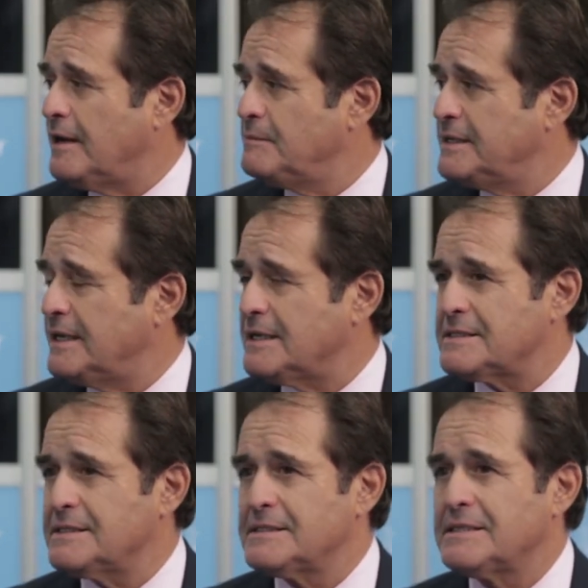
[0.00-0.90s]

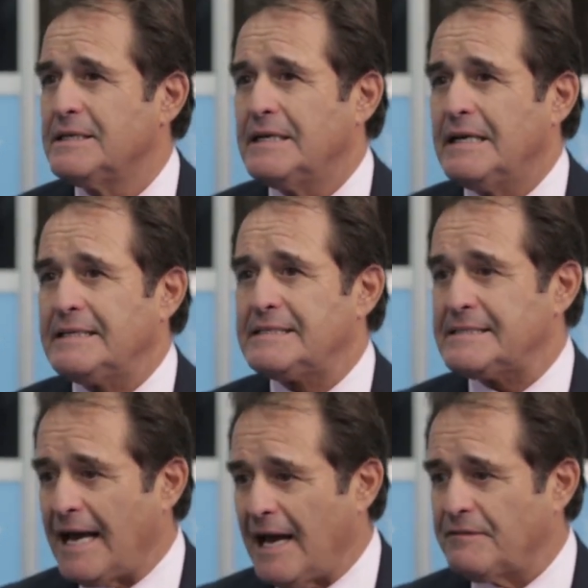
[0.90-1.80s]
MDSs,
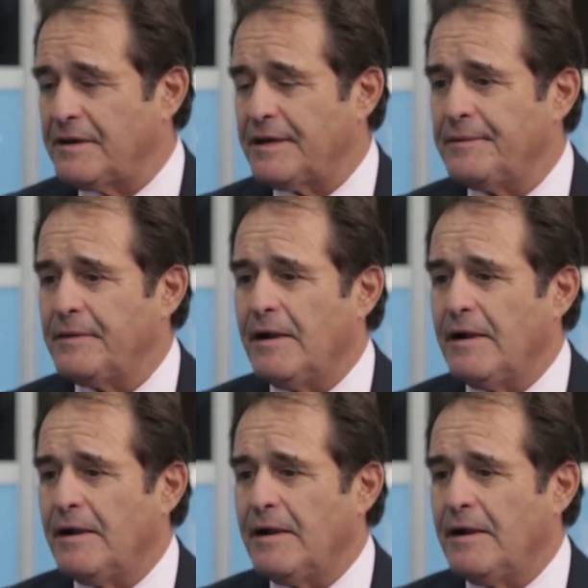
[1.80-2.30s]
staffing,